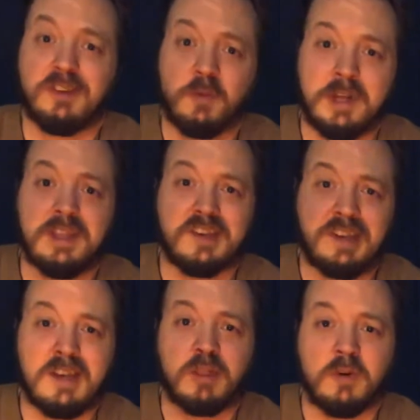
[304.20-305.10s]
the one that
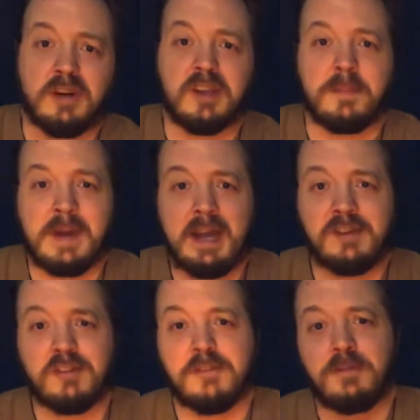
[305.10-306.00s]
sent Thor to the
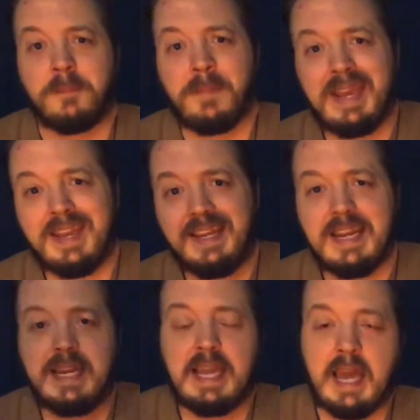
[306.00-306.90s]
pasture for bait,
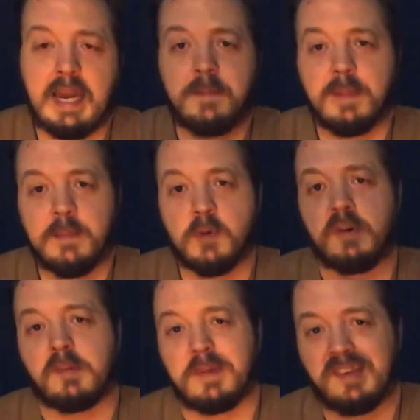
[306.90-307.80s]
and he hadn't been more
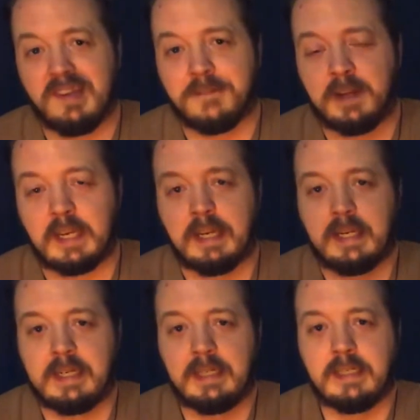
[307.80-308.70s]
specific.
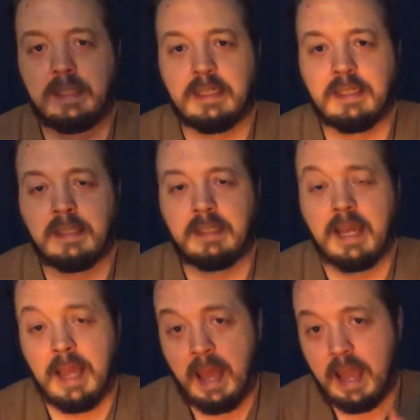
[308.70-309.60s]

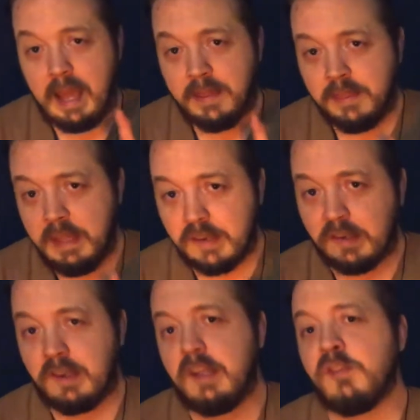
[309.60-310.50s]
And
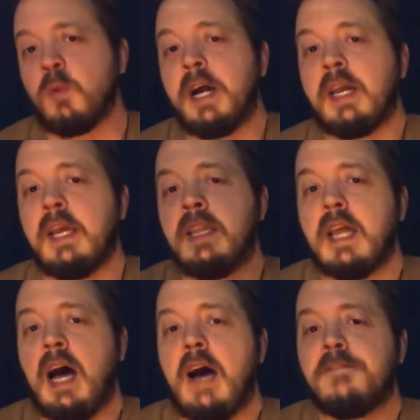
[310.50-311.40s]
this is why, in the
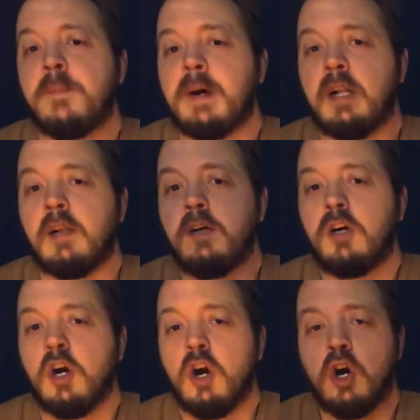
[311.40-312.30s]
Havamal,
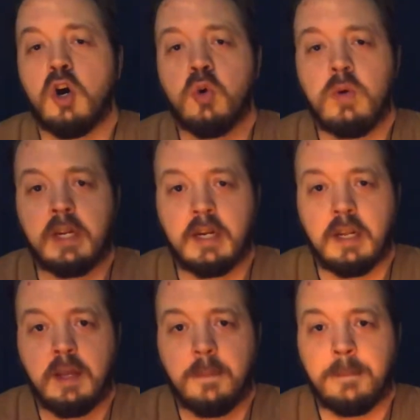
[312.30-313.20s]
Odin
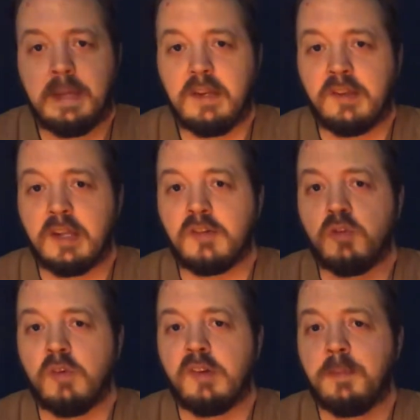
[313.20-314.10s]
bids us
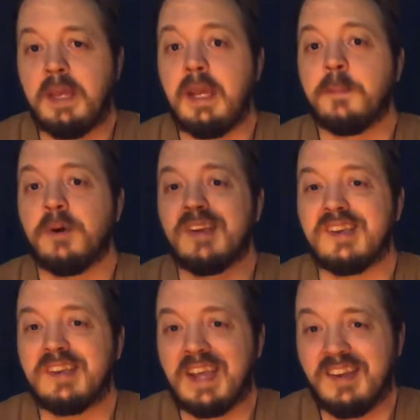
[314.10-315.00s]
to speak
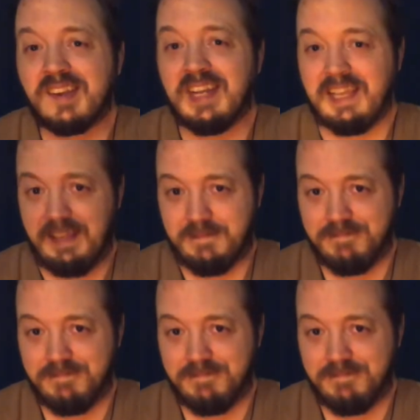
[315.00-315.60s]
precisely.